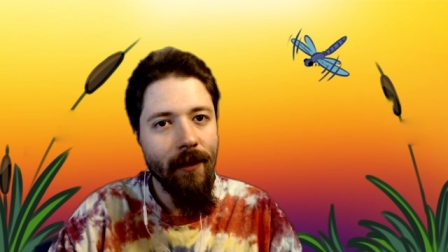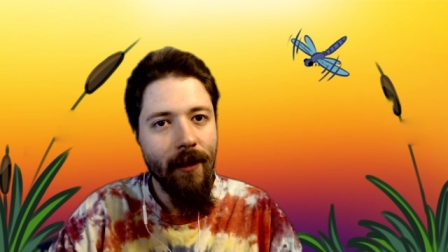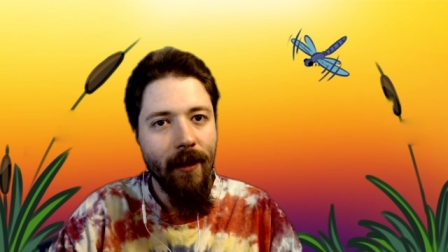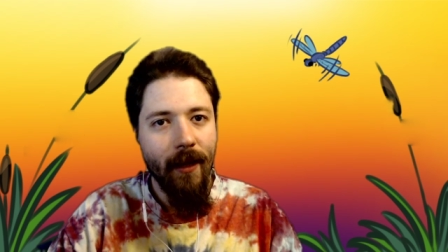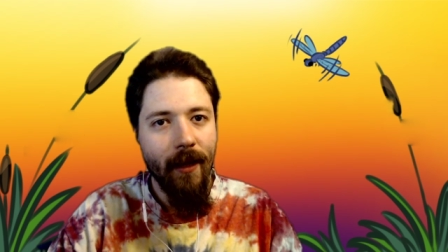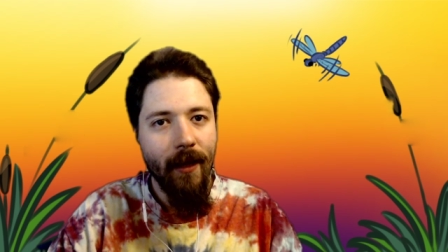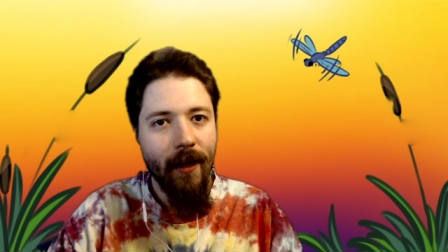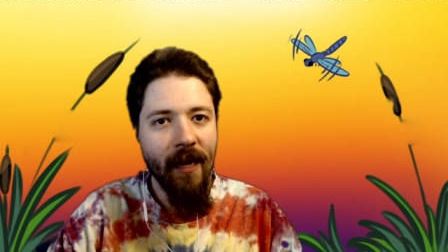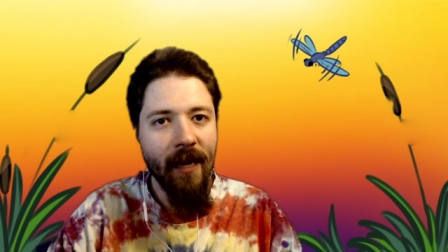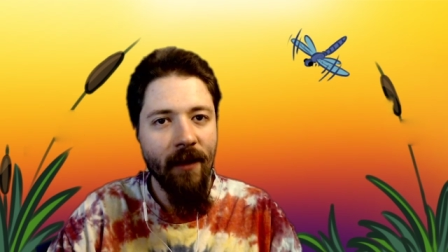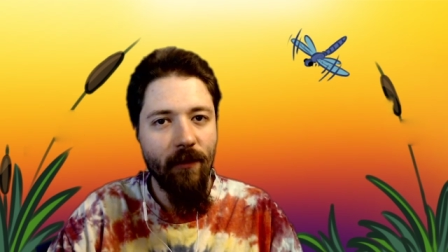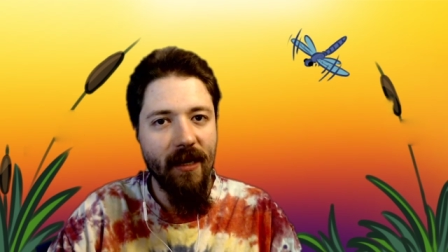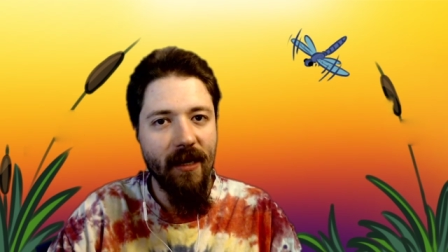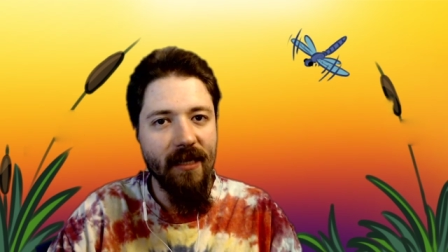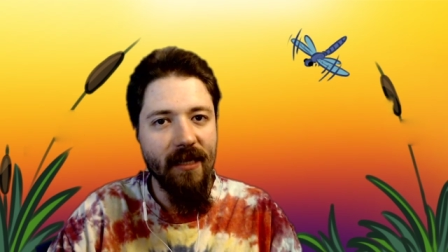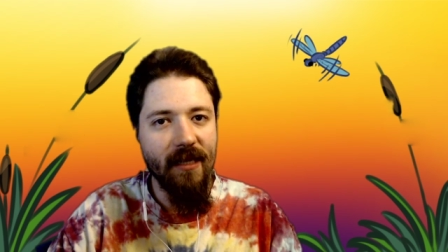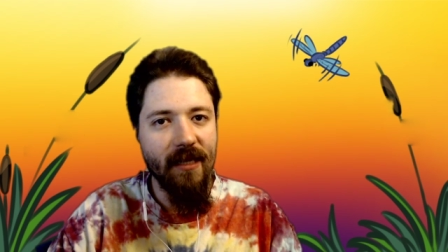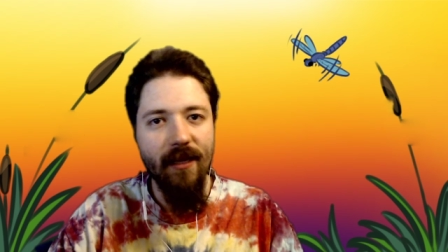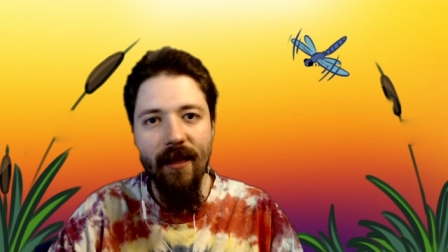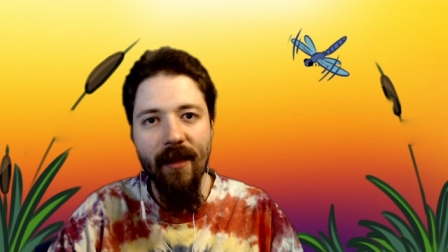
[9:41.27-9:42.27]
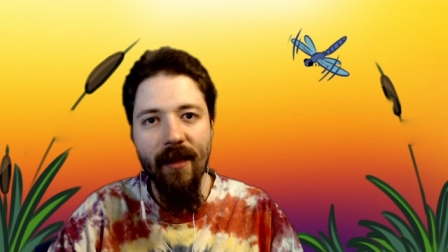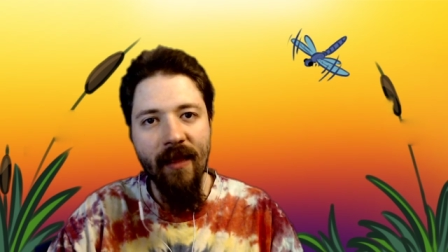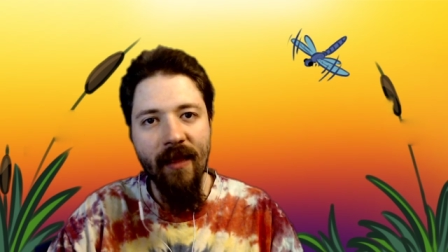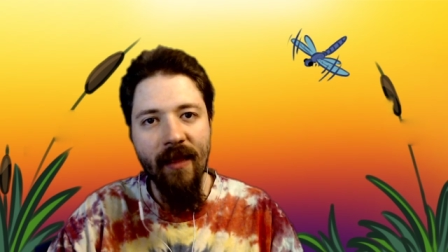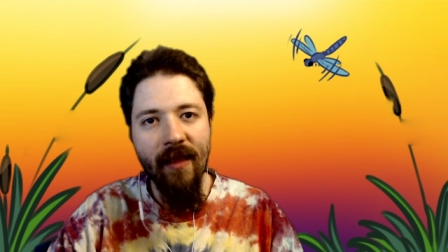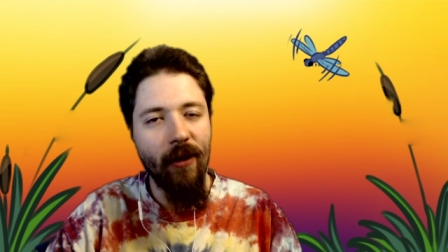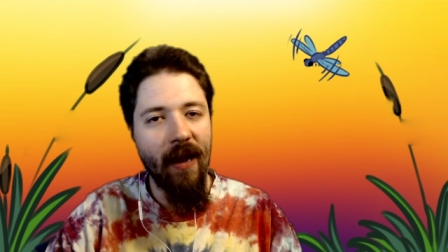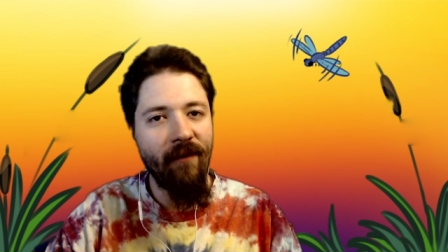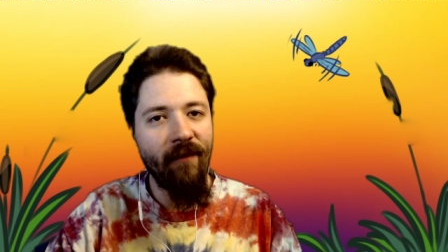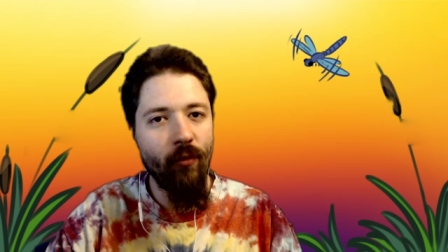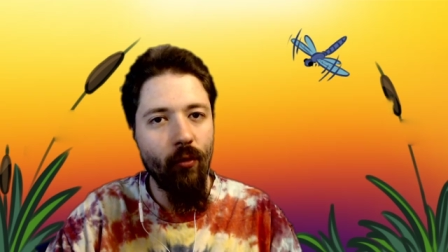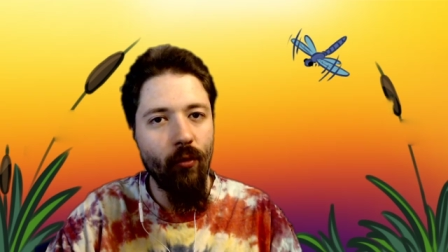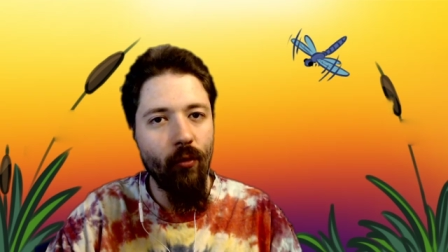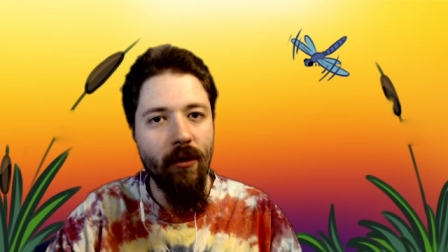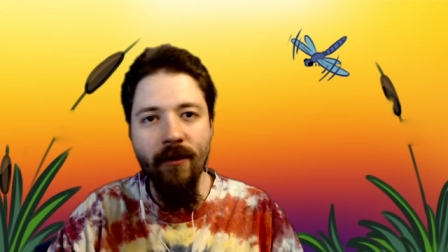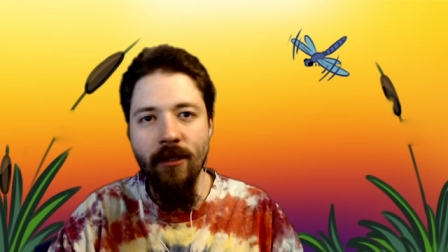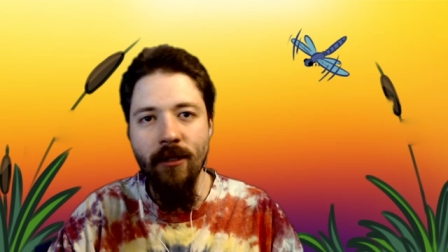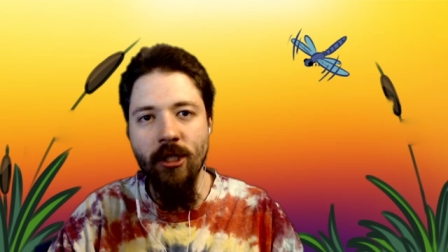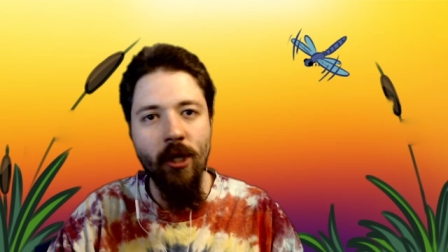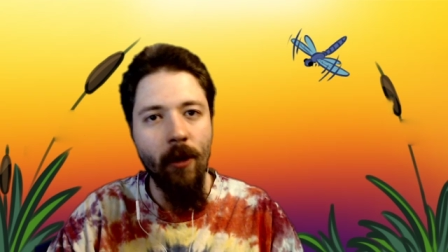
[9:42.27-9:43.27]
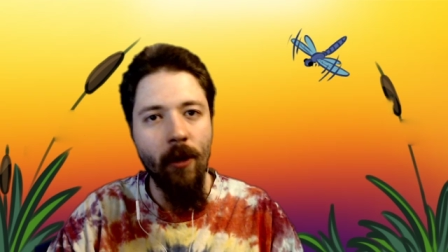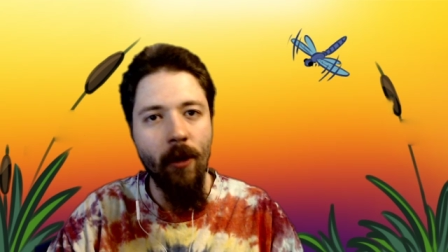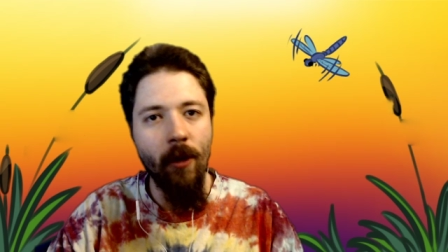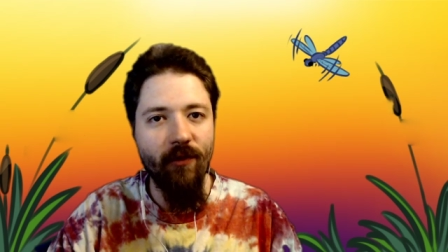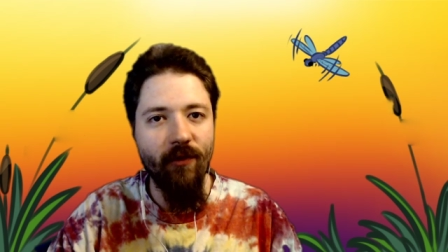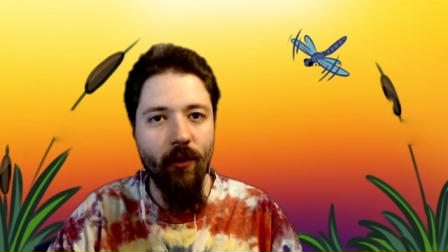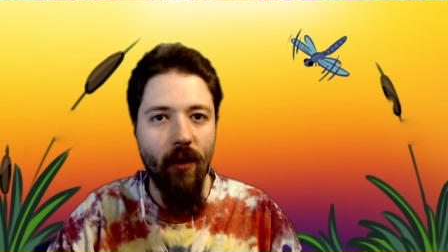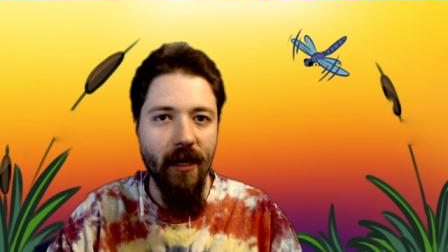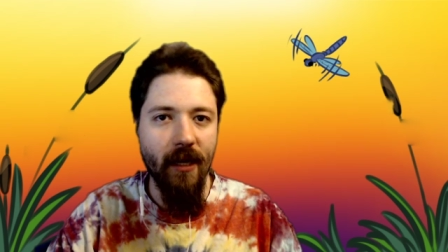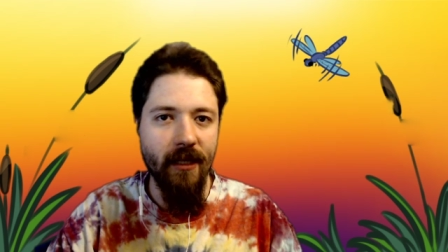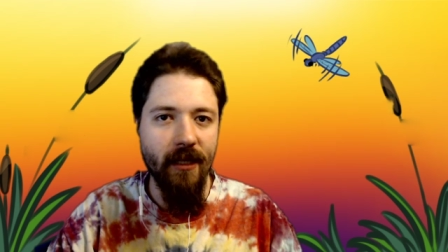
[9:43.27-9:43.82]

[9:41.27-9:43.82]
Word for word: Anyways, thank you everyone so much for watching.